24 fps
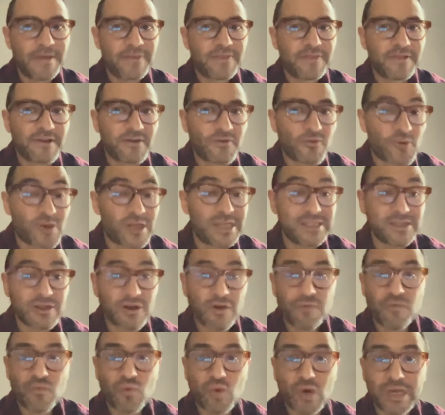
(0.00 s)
The risk
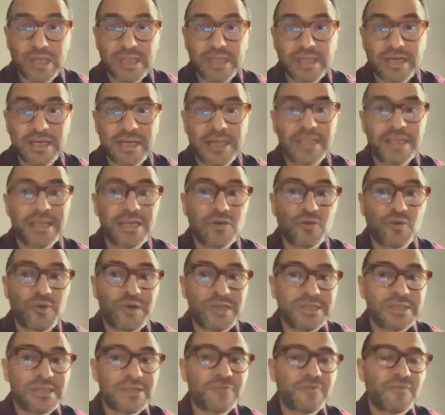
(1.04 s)
of weight gain
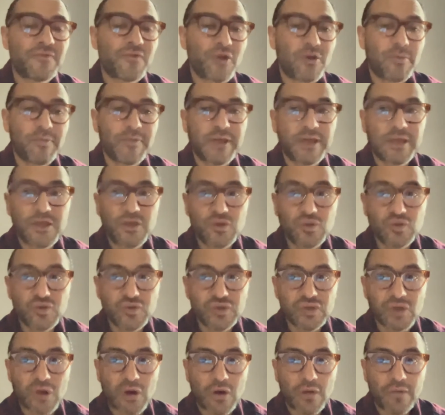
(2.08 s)
increases from the
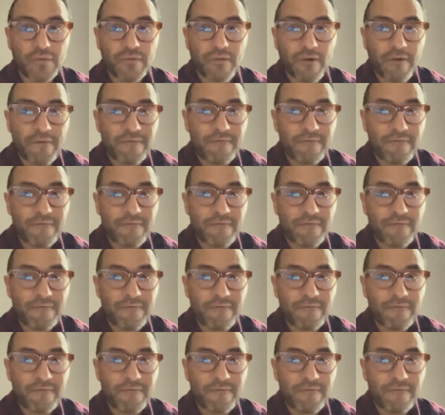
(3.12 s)
use of